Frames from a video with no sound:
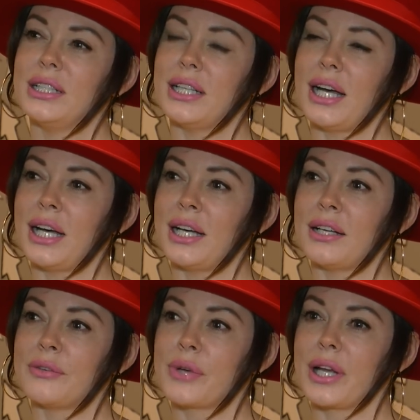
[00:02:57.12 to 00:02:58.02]

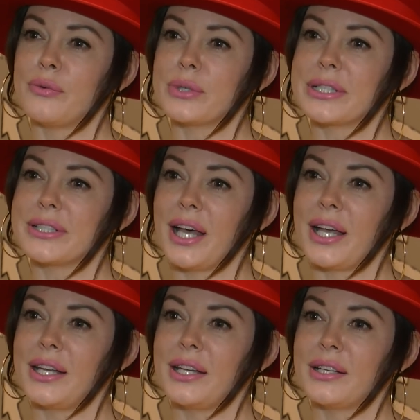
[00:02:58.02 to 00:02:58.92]
kind of what
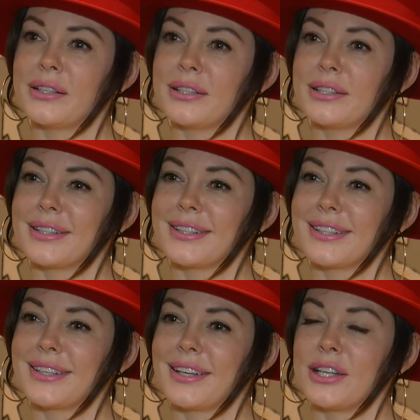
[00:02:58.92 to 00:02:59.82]
society
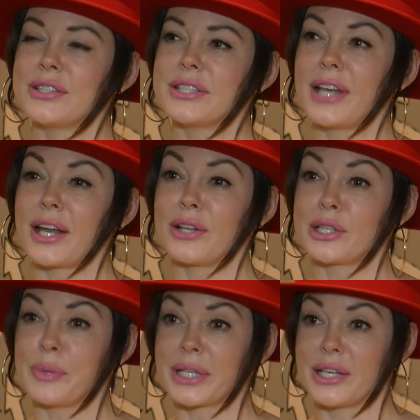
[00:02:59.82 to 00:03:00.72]
and societal
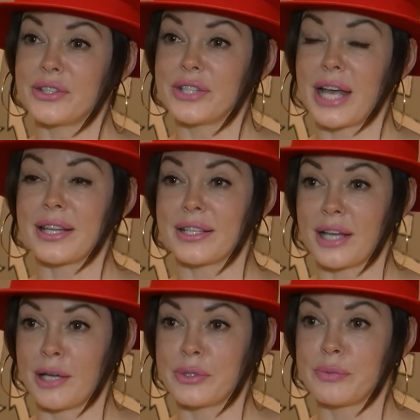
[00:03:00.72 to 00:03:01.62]
expectations at that
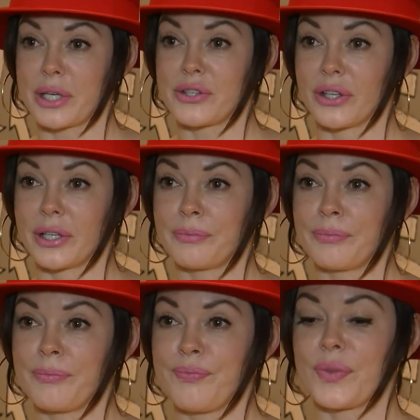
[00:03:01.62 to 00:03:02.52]
time, especially,
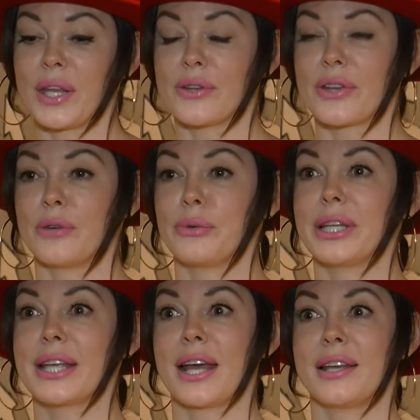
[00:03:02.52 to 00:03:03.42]
you know, it's kind of really
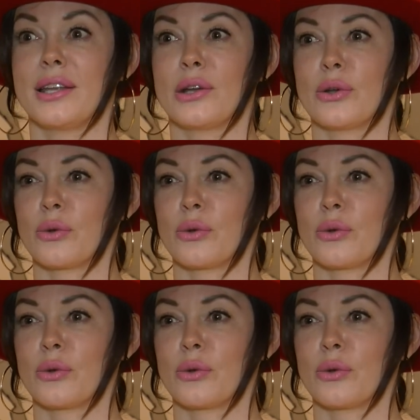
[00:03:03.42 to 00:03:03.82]
candy-coated